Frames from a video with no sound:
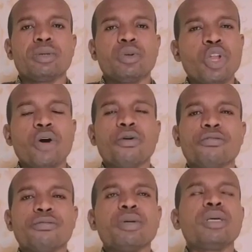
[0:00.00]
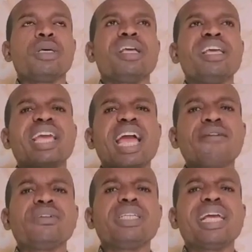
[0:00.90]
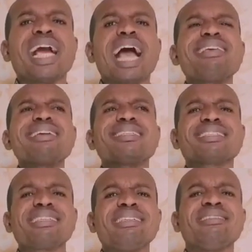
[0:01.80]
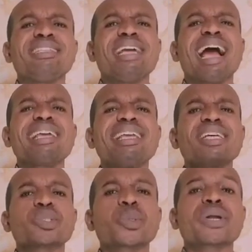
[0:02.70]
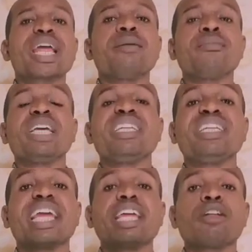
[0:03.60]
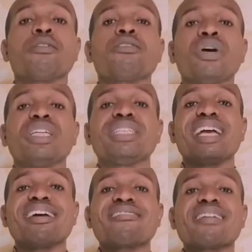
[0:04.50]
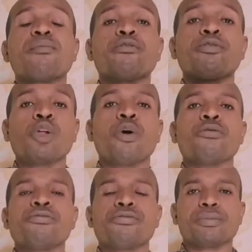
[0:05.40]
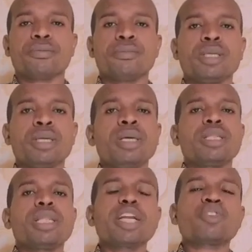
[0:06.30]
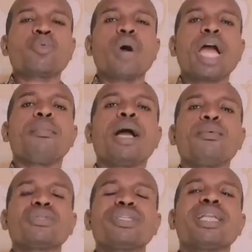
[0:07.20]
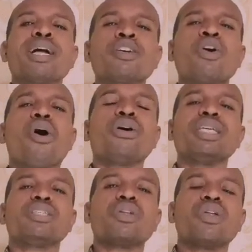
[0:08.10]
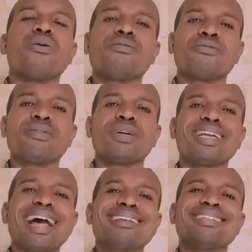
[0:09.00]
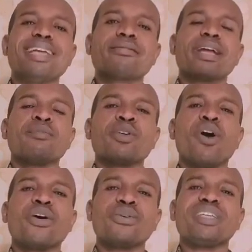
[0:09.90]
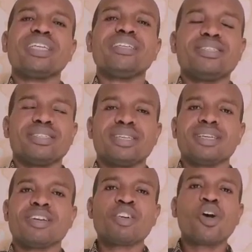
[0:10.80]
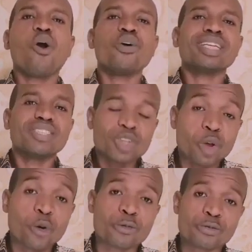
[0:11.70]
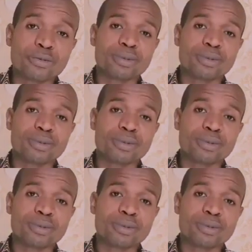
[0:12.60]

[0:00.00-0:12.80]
Love. In heaven, the highest thing, the highest realm in the kingdom of God is the realm of love. That is why the Bible said that God is love. That is the realm God is. God is love.